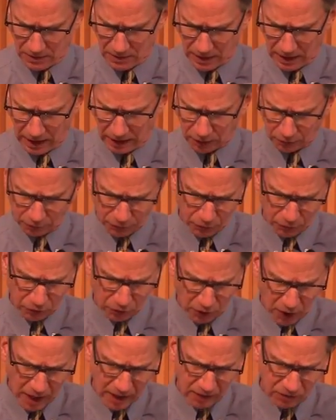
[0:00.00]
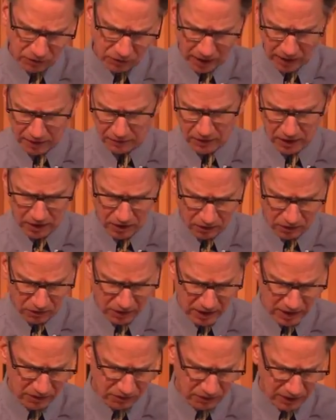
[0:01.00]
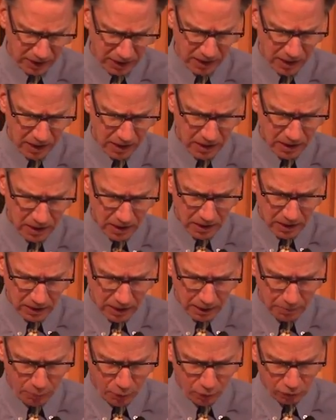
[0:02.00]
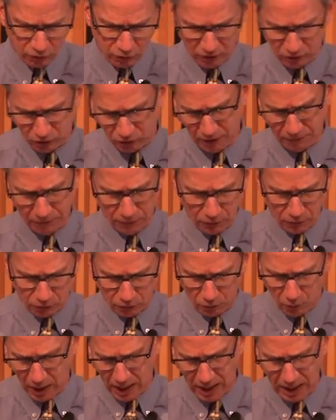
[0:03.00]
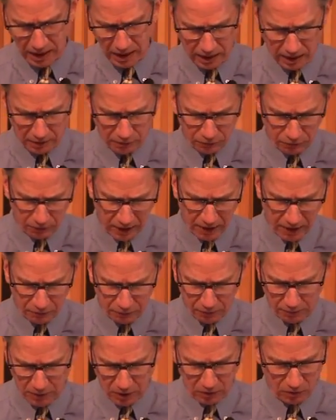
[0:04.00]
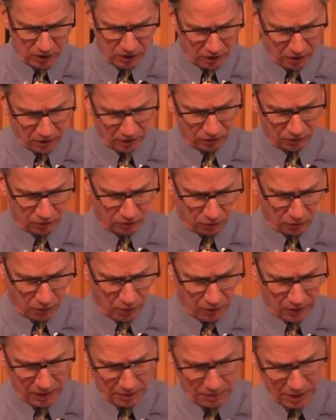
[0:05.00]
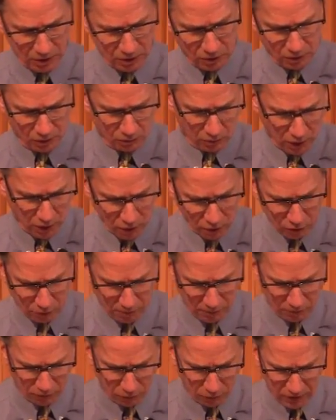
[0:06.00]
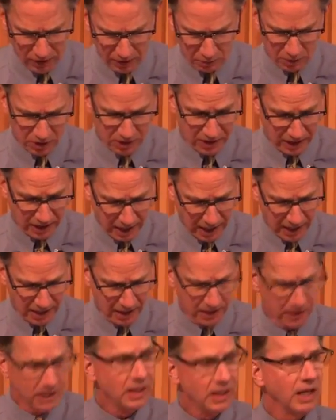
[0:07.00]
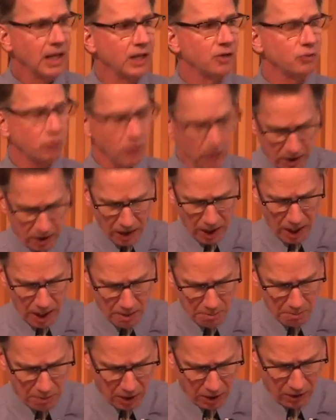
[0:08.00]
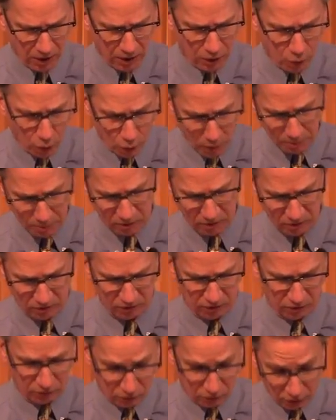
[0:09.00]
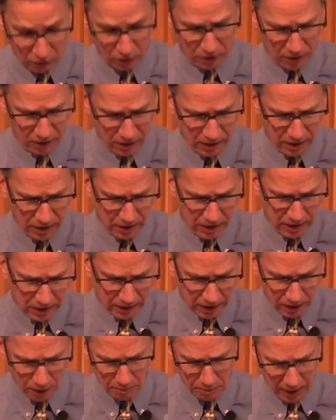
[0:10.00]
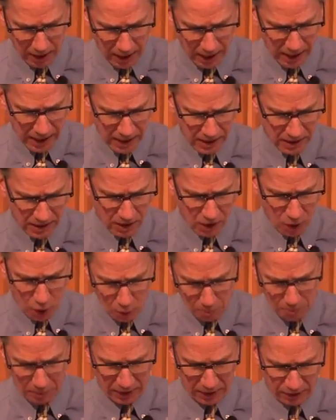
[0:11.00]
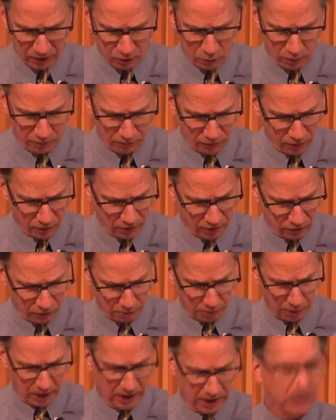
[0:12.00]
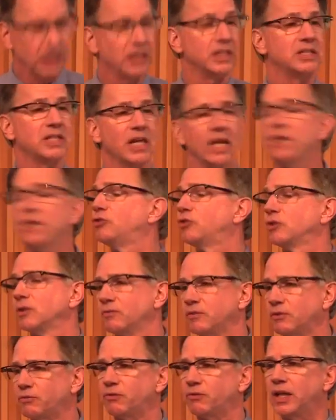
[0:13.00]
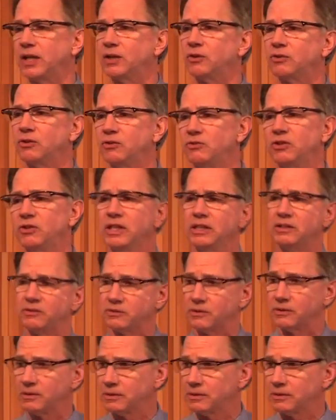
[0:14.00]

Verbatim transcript: At the first onset of the disease, they pushed the sufferers away and they fled from their dearest, throwing them into the roads before they were dead, and treated unburied corpses as dirt, thereby hoping to avert the spreading contagion of the fatal disease.